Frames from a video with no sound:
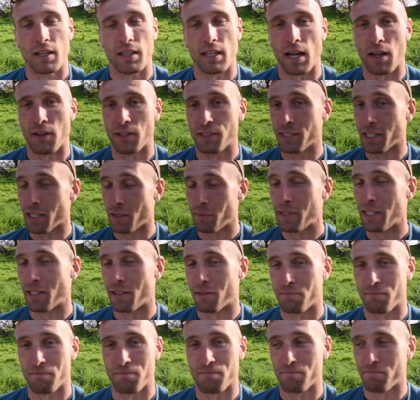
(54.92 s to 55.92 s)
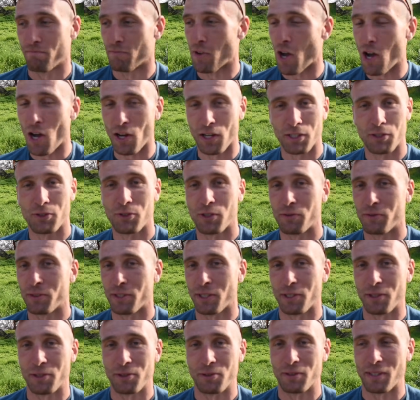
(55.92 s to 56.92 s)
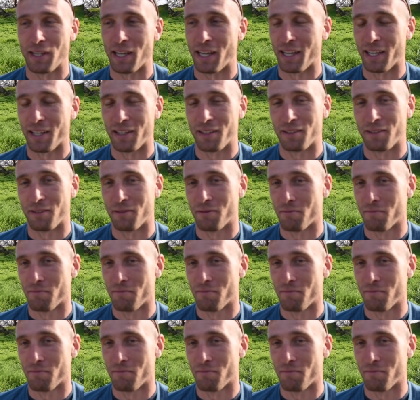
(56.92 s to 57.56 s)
Now, there's going to be a honest review and